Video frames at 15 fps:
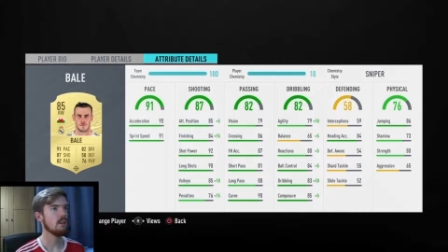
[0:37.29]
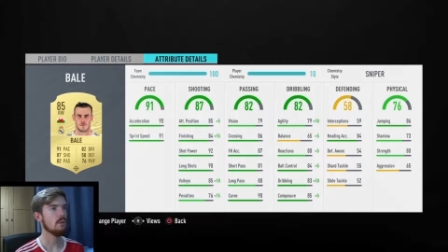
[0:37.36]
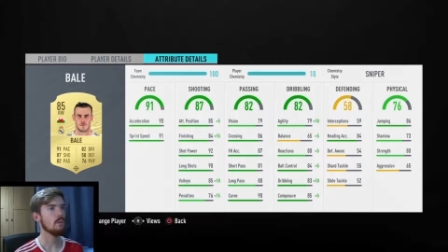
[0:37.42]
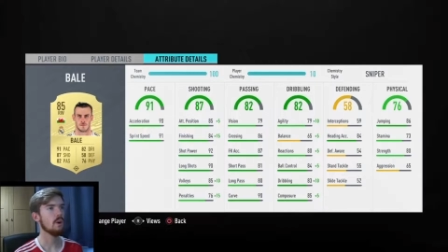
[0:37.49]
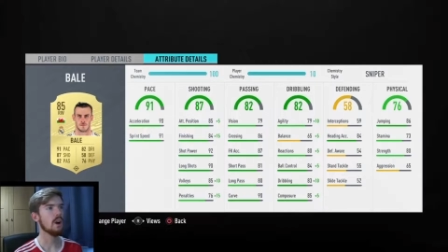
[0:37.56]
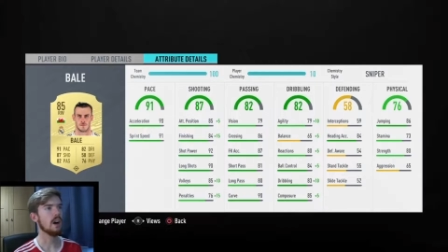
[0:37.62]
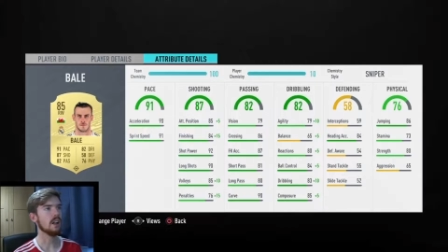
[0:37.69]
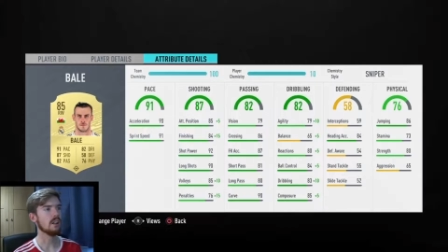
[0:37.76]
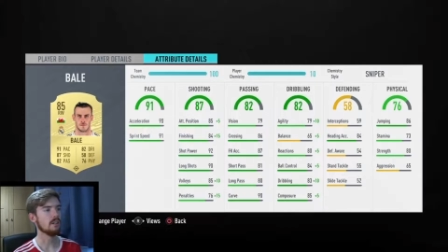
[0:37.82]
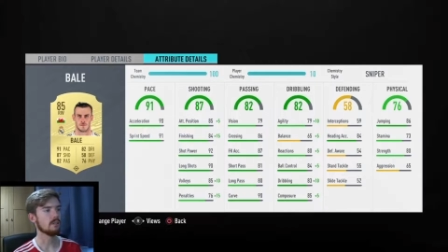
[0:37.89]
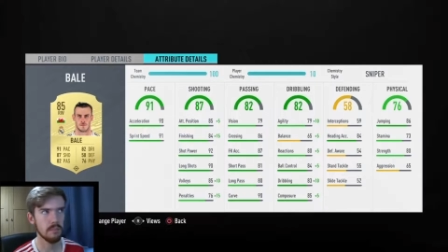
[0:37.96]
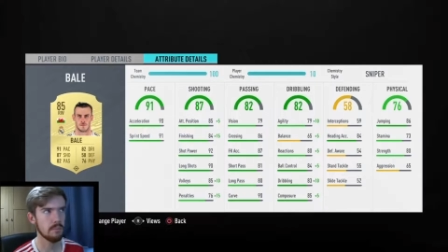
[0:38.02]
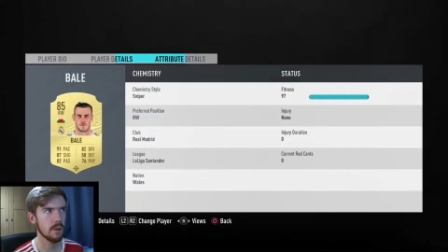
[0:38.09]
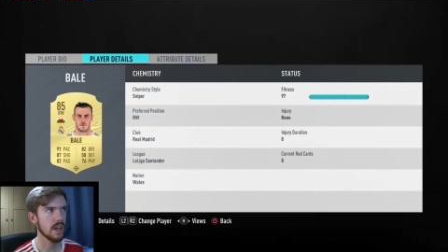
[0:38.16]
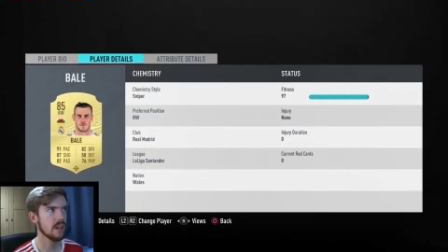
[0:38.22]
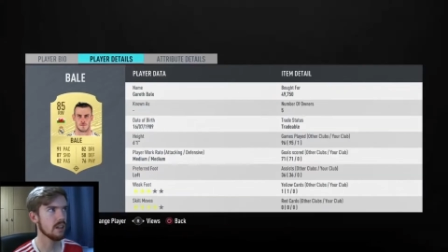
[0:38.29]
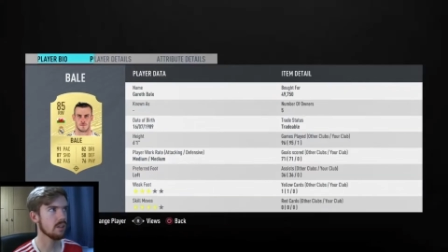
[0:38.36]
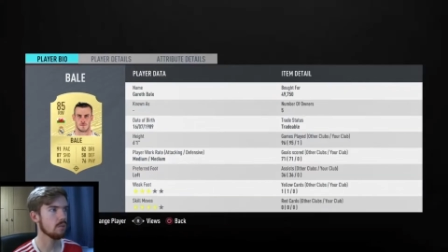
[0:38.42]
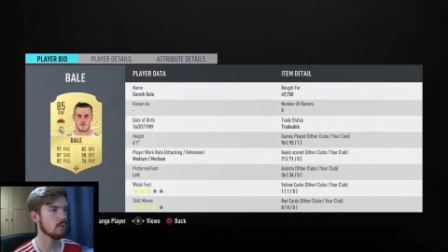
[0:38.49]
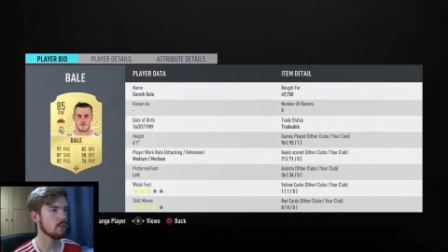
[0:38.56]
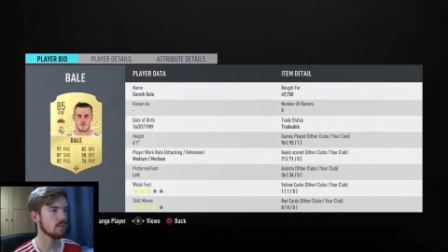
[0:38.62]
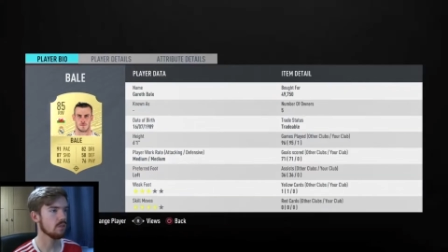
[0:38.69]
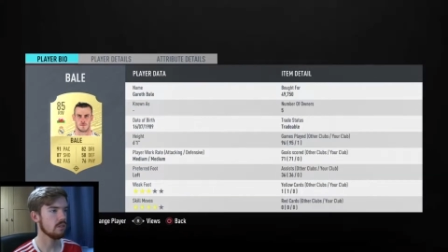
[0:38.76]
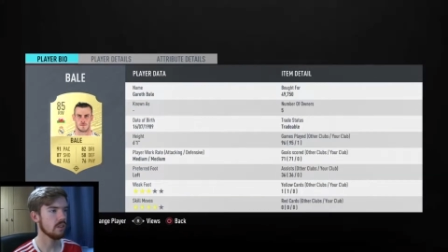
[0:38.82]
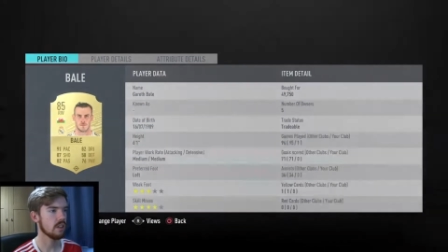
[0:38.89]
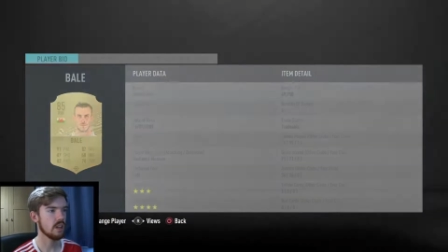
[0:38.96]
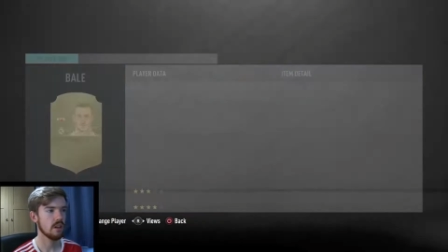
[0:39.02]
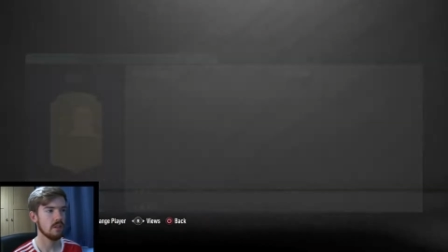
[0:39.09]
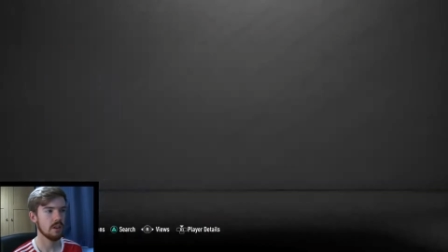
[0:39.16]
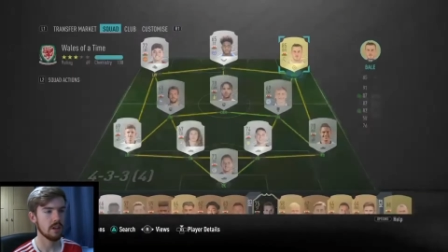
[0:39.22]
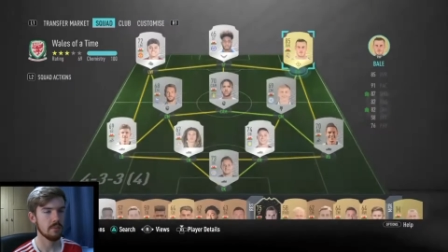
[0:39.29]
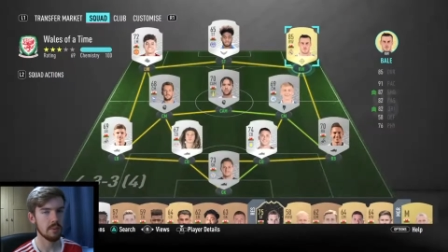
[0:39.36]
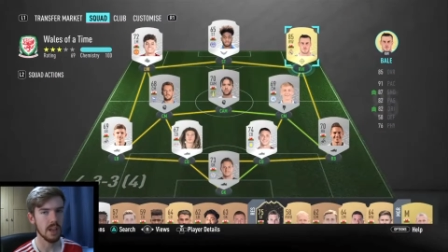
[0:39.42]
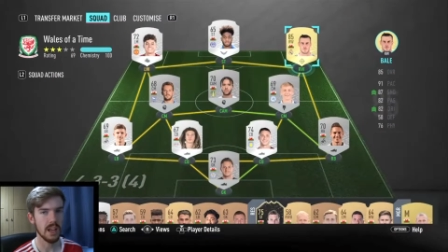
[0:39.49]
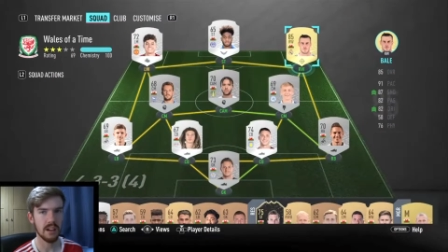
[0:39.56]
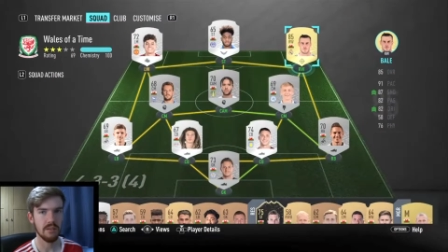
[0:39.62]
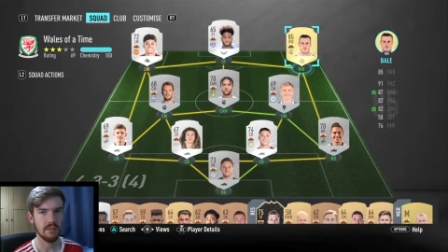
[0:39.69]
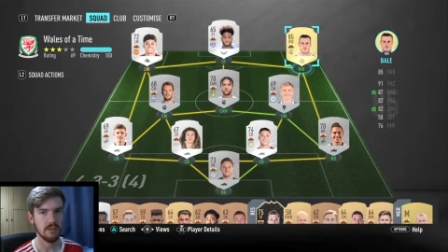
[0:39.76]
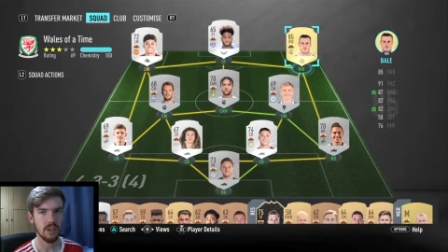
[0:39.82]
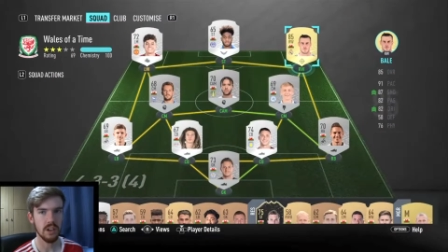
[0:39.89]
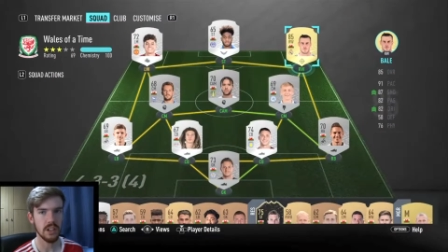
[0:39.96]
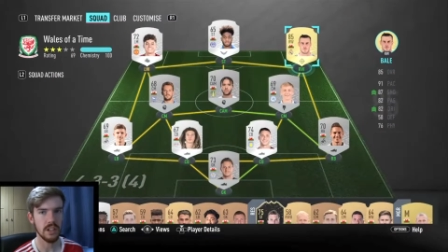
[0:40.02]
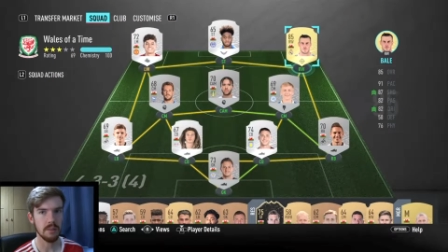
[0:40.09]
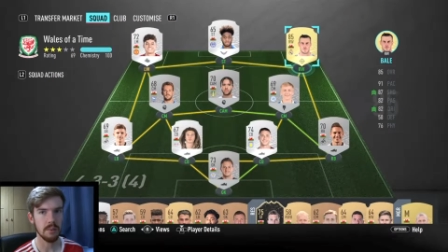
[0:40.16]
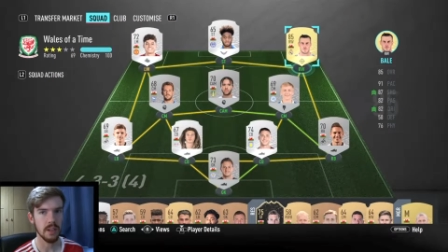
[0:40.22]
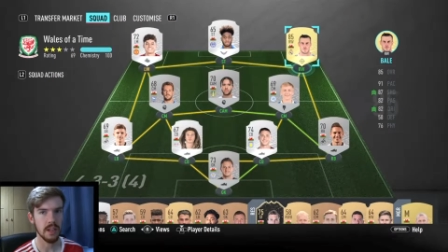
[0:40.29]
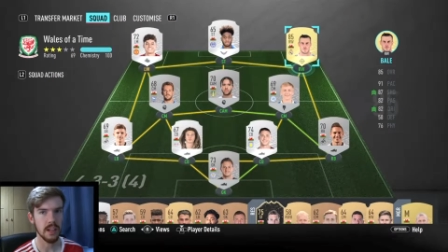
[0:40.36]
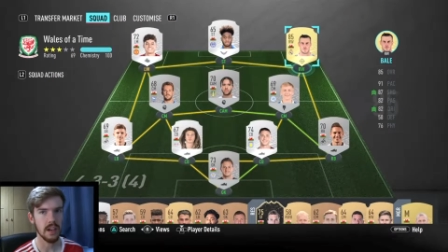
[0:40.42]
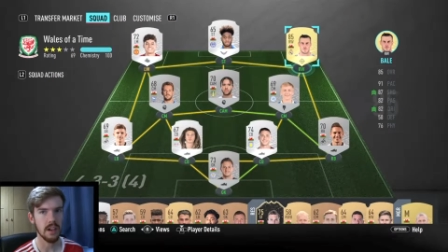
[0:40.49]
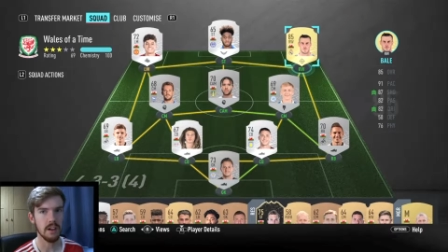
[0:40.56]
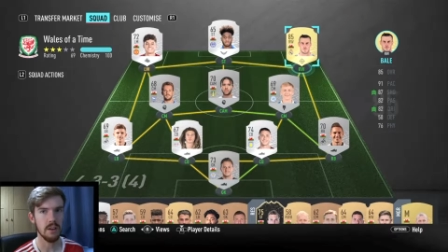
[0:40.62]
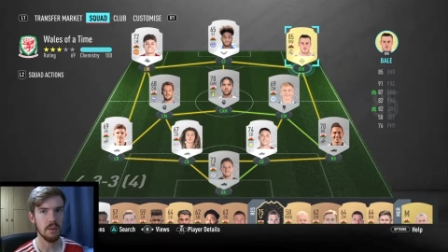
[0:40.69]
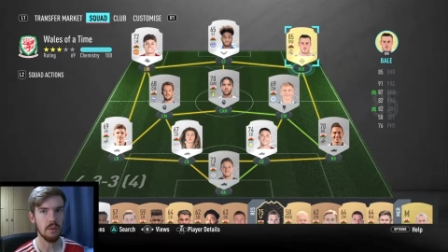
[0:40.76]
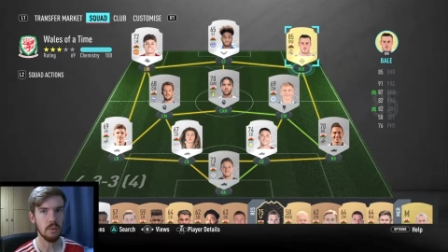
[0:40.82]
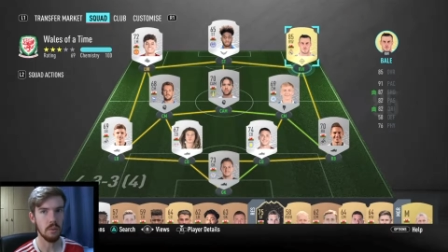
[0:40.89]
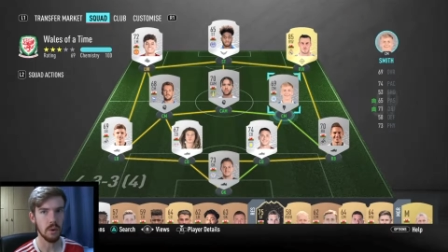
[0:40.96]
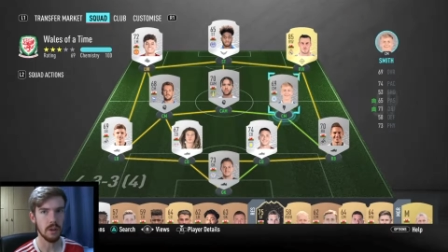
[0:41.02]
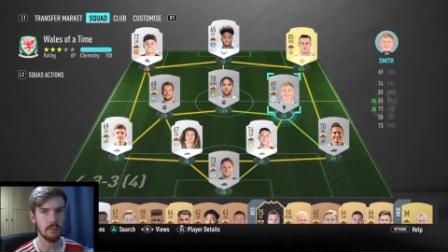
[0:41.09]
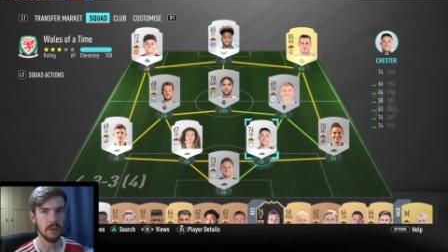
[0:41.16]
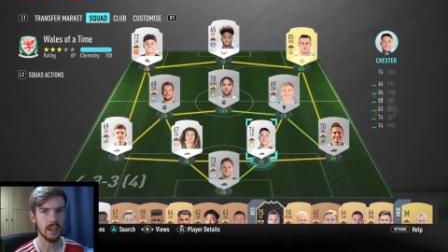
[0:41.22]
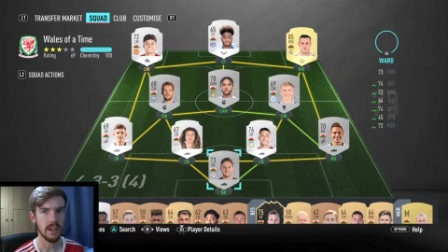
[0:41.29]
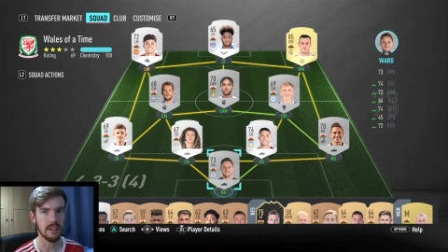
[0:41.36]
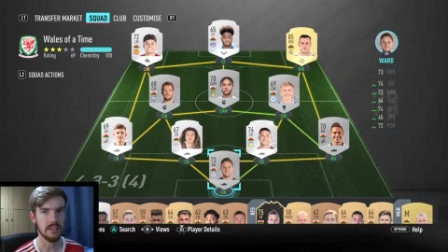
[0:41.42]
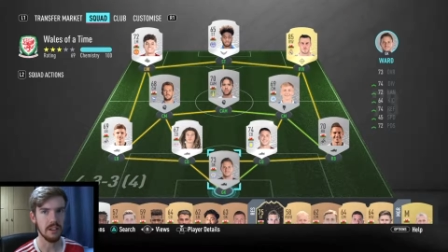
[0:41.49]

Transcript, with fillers: Well, Bale wasn't the only Black Friday player we picked